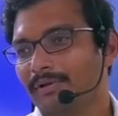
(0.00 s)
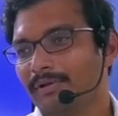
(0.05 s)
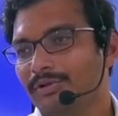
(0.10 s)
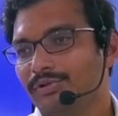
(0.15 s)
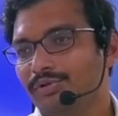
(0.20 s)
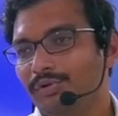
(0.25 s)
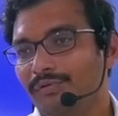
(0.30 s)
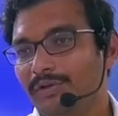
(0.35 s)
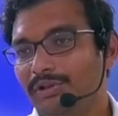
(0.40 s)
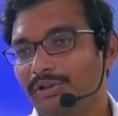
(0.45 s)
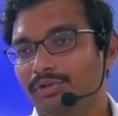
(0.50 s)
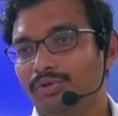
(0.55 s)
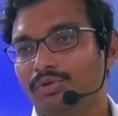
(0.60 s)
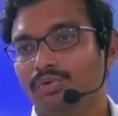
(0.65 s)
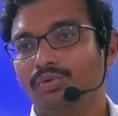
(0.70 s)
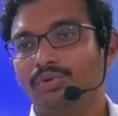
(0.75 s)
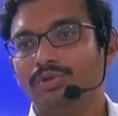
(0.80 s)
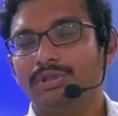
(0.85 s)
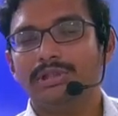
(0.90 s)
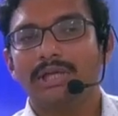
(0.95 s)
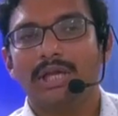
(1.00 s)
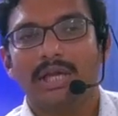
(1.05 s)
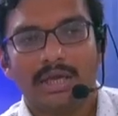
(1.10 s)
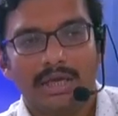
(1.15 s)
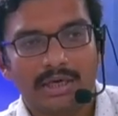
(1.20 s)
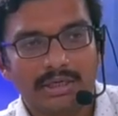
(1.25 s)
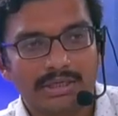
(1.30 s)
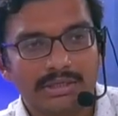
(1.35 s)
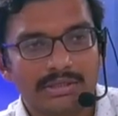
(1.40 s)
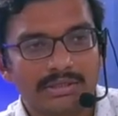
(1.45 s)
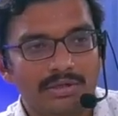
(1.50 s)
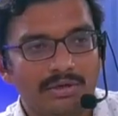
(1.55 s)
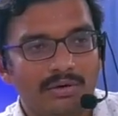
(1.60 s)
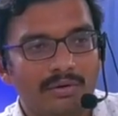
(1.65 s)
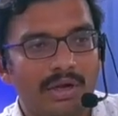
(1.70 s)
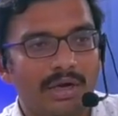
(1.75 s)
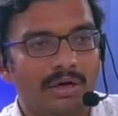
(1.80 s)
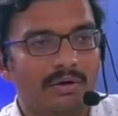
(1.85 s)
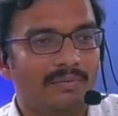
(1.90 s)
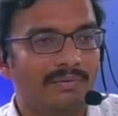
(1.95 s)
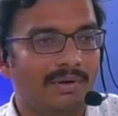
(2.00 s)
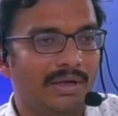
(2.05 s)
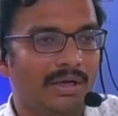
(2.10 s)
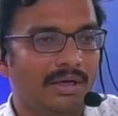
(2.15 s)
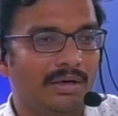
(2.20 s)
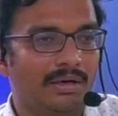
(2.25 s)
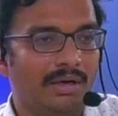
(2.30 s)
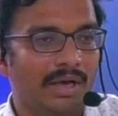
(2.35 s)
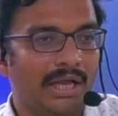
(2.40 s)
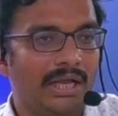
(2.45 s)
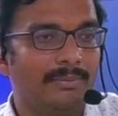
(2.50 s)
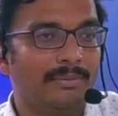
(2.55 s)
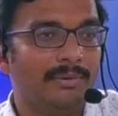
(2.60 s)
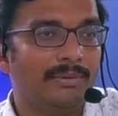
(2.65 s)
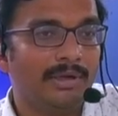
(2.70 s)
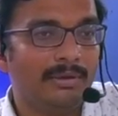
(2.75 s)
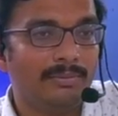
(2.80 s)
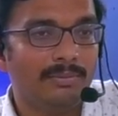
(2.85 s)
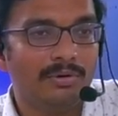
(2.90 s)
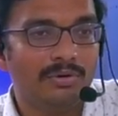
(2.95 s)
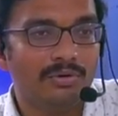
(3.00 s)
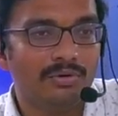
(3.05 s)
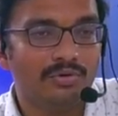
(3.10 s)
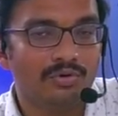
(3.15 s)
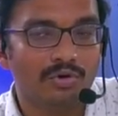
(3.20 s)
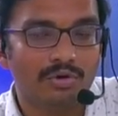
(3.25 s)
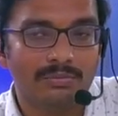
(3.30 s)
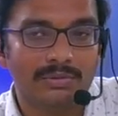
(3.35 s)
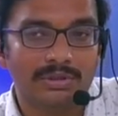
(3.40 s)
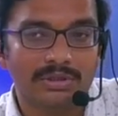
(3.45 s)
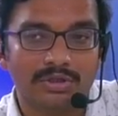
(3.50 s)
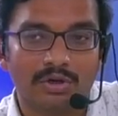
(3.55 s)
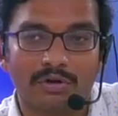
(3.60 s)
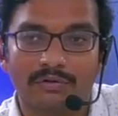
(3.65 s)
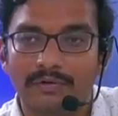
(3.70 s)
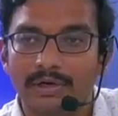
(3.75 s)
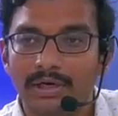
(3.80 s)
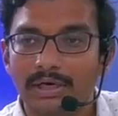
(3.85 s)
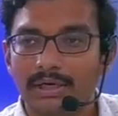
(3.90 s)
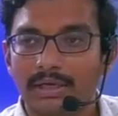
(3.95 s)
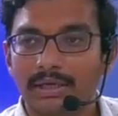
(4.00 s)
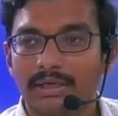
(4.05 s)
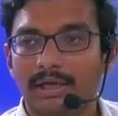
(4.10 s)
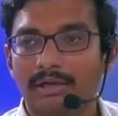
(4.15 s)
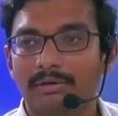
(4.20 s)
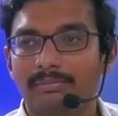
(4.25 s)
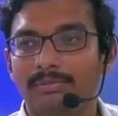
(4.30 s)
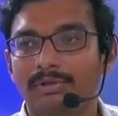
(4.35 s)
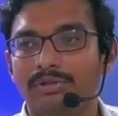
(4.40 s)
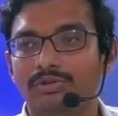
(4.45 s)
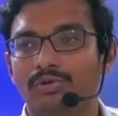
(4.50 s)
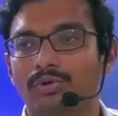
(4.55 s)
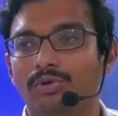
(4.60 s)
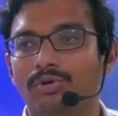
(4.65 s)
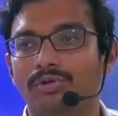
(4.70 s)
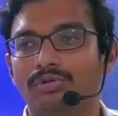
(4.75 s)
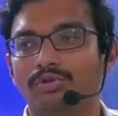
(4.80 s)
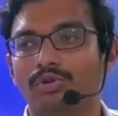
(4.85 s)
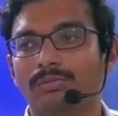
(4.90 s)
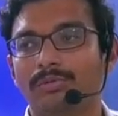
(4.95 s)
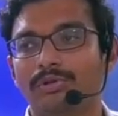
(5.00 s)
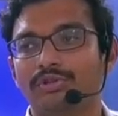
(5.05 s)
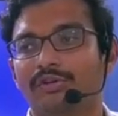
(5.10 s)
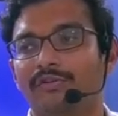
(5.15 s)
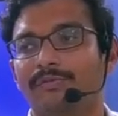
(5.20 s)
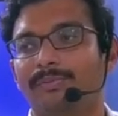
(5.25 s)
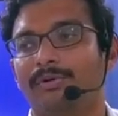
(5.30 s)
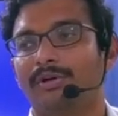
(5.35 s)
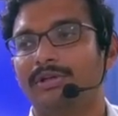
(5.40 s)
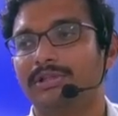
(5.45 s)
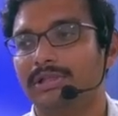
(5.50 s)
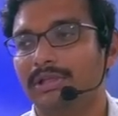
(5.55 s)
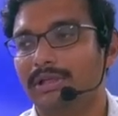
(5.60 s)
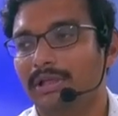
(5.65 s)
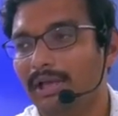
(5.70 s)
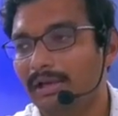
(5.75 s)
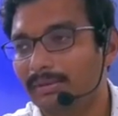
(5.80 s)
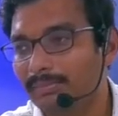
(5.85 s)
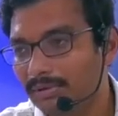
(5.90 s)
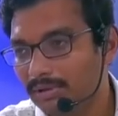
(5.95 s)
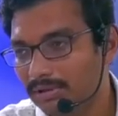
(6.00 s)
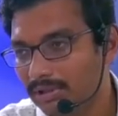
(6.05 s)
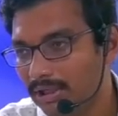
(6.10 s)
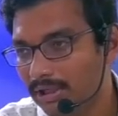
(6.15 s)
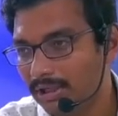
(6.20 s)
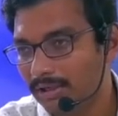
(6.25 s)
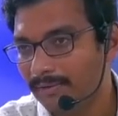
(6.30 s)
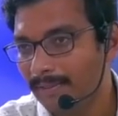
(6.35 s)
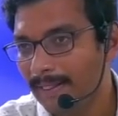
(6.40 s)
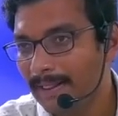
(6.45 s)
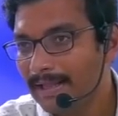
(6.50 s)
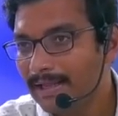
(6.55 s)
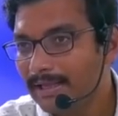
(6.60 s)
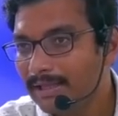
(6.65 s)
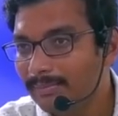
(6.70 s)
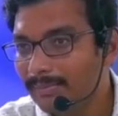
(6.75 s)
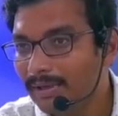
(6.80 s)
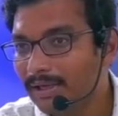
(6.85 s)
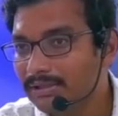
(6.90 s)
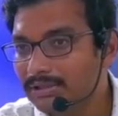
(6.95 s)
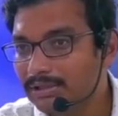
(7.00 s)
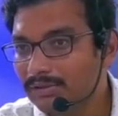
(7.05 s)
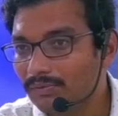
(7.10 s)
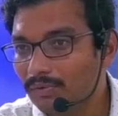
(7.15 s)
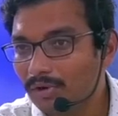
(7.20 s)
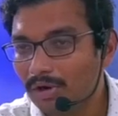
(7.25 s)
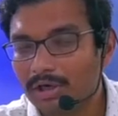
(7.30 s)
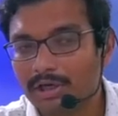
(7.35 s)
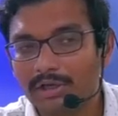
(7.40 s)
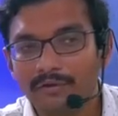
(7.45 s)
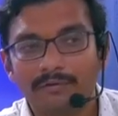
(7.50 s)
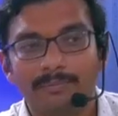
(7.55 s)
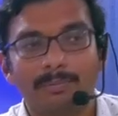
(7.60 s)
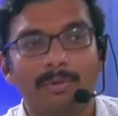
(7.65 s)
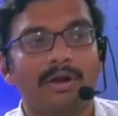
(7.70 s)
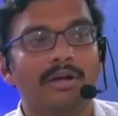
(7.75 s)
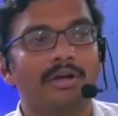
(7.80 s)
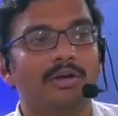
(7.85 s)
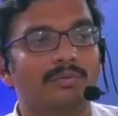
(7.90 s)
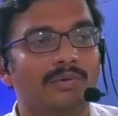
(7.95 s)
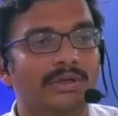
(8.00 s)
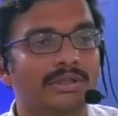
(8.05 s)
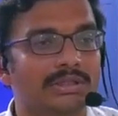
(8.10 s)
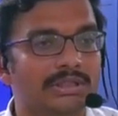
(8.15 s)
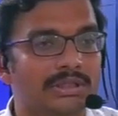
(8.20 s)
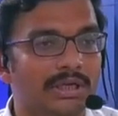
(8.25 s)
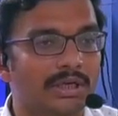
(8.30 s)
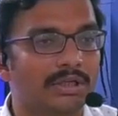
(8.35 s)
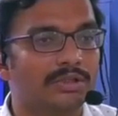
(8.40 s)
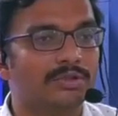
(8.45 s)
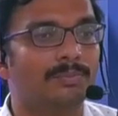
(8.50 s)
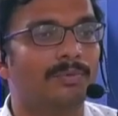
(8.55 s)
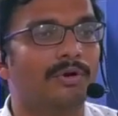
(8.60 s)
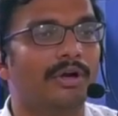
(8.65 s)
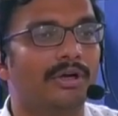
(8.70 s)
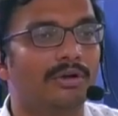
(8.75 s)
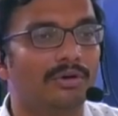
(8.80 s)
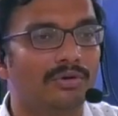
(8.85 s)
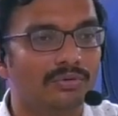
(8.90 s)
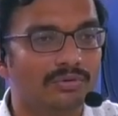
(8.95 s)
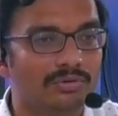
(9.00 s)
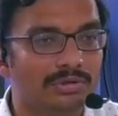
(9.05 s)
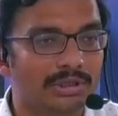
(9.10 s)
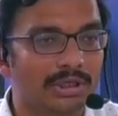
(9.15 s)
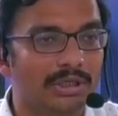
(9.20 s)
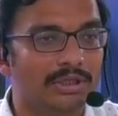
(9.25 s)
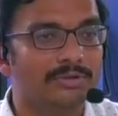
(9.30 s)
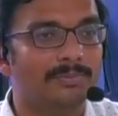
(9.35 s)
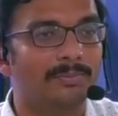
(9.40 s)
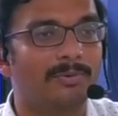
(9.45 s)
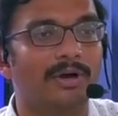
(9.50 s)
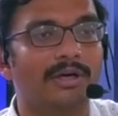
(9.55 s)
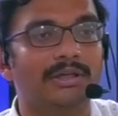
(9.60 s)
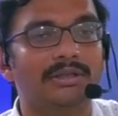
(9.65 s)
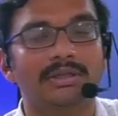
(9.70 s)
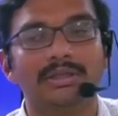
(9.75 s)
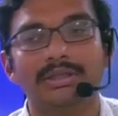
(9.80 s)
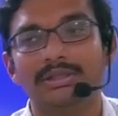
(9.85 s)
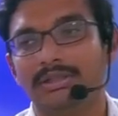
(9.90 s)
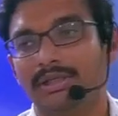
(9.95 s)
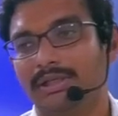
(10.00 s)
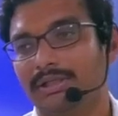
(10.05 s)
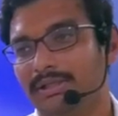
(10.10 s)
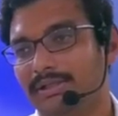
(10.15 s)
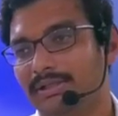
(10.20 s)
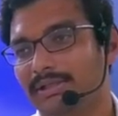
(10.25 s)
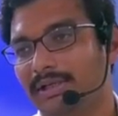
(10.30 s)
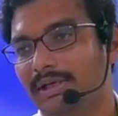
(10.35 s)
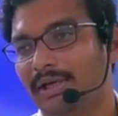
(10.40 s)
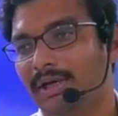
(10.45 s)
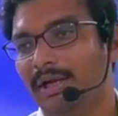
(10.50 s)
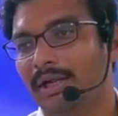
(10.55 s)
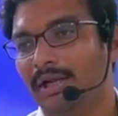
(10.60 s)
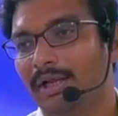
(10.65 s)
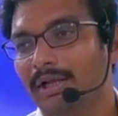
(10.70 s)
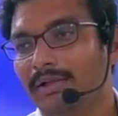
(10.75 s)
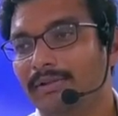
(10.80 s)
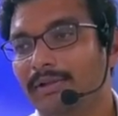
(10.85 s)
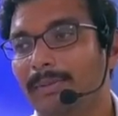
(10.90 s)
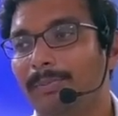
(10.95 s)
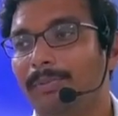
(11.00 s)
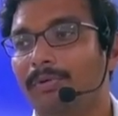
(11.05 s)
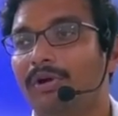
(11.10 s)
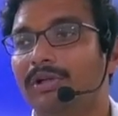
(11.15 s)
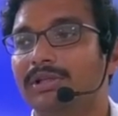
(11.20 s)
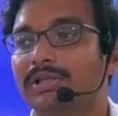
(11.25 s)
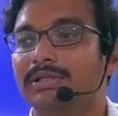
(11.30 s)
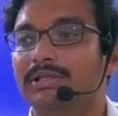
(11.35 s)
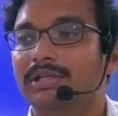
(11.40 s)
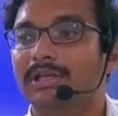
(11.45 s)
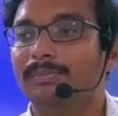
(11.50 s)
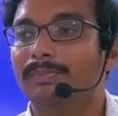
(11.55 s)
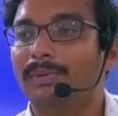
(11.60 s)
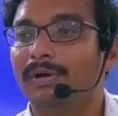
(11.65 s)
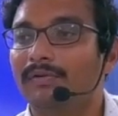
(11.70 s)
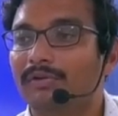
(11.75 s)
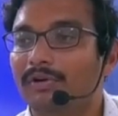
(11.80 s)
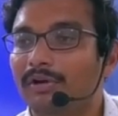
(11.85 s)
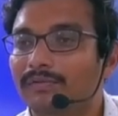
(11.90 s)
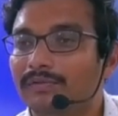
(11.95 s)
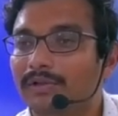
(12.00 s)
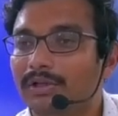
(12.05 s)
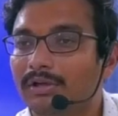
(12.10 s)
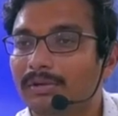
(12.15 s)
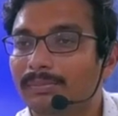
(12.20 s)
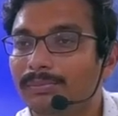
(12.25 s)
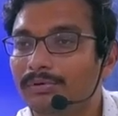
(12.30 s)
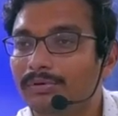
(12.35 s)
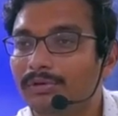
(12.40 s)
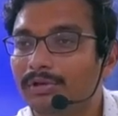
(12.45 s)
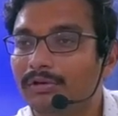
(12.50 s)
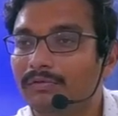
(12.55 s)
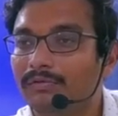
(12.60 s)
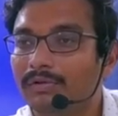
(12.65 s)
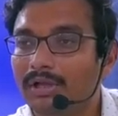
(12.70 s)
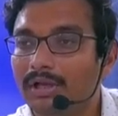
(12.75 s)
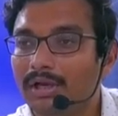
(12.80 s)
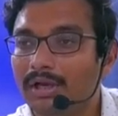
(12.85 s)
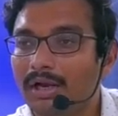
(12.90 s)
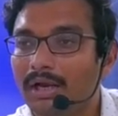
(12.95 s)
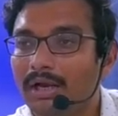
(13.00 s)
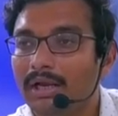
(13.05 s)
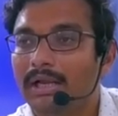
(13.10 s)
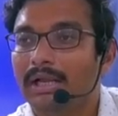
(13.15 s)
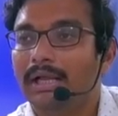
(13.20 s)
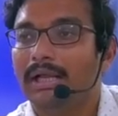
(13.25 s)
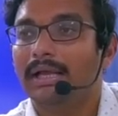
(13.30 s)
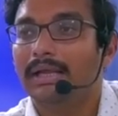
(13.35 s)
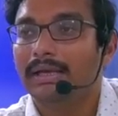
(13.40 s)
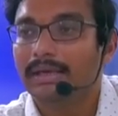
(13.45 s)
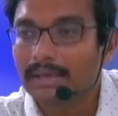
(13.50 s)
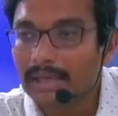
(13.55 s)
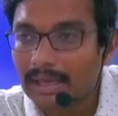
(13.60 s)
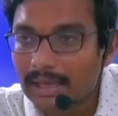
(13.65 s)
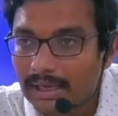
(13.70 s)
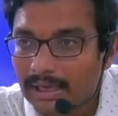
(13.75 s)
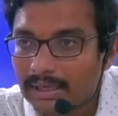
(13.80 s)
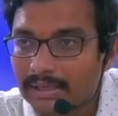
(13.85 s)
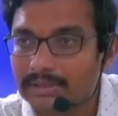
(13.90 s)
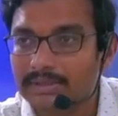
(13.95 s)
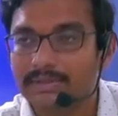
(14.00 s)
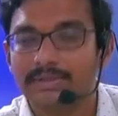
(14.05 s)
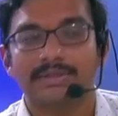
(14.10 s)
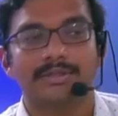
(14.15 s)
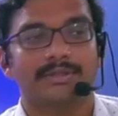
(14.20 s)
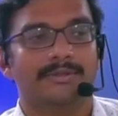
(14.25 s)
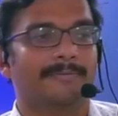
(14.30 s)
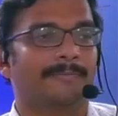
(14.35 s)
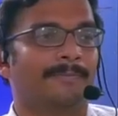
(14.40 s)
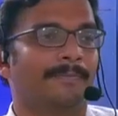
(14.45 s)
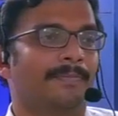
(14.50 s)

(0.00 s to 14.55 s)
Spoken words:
So with two states, 0 and 1, I am able to, so much of data can be stored, so much of processing can be done. Imagine what if 0.1 stage, 0.2 stage, 0.3 stage is there. The processing power of the computer will enhanced.